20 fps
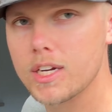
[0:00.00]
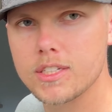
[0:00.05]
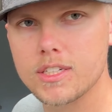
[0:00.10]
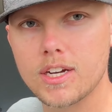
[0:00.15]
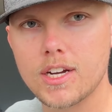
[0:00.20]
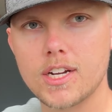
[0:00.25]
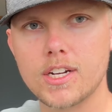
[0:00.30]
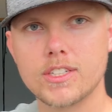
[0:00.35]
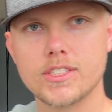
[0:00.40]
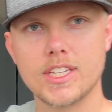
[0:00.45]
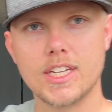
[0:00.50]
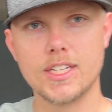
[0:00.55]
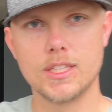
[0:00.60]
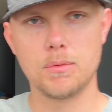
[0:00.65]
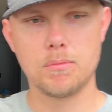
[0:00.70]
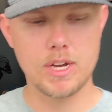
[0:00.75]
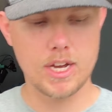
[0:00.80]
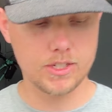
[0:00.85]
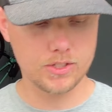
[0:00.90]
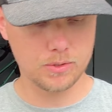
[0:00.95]
tires and the
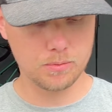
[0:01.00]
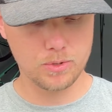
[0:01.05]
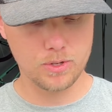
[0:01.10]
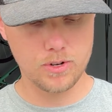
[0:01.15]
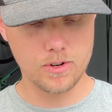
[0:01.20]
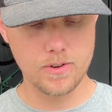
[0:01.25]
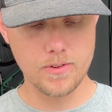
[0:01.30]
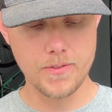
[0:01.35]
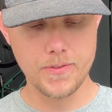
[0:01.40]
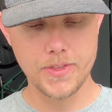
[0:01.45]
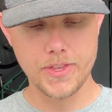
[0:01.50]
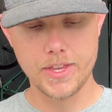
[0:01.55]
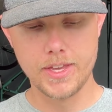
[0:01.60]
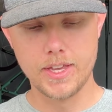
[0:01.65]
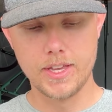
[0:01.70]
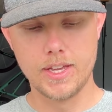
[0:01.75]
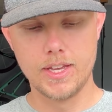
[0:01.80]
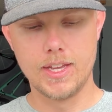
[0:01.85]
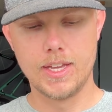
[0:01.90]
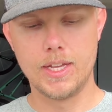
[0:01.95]
basketball.
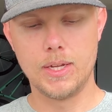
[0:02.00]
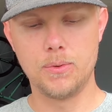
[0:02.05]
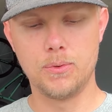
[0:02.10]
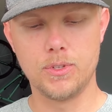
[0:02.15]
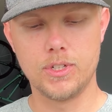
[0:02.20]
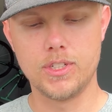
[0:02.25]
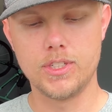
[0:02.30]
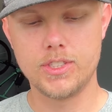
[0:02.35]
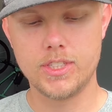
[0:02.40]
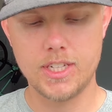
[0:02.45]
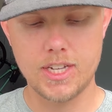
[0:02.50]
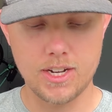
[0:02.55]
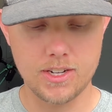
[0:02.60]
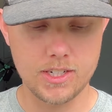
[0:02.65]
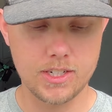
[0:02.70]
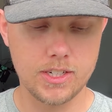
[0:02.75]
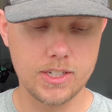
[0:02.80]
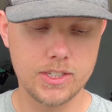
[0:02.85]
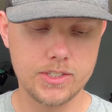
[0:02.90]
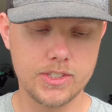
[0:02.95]
And we're gonna see how it
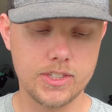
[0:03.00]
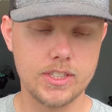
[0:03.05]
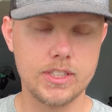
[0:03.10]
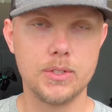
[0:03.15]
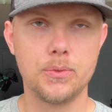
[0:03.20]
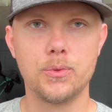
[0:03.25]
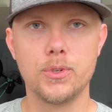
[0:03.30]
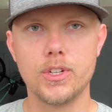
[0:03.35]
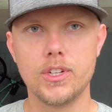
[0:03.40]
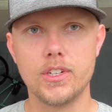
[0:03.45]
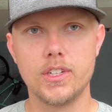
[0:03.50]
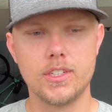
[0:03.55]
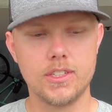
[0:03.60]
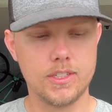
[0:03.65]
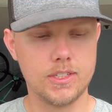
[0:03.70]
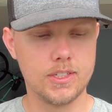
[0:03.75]
does, and then we're gonna